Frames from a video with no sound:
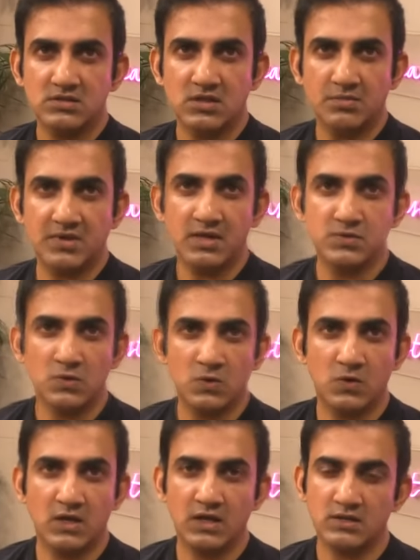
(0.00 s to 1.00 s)
Sometimes you
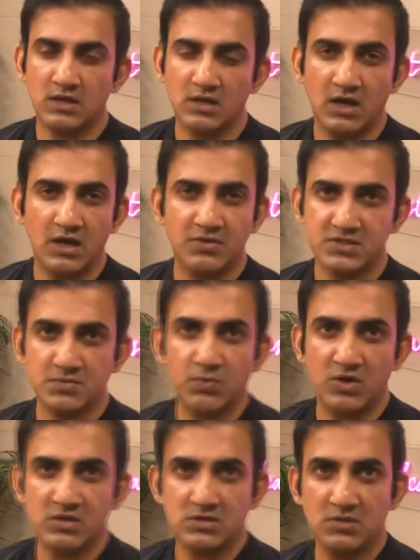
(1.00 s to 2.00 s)
got to take that high
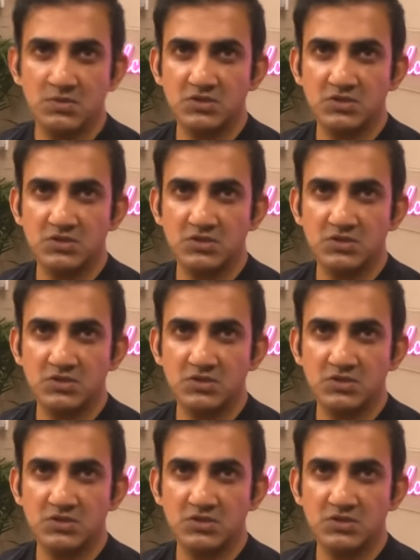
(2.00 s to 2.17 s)
risk policy,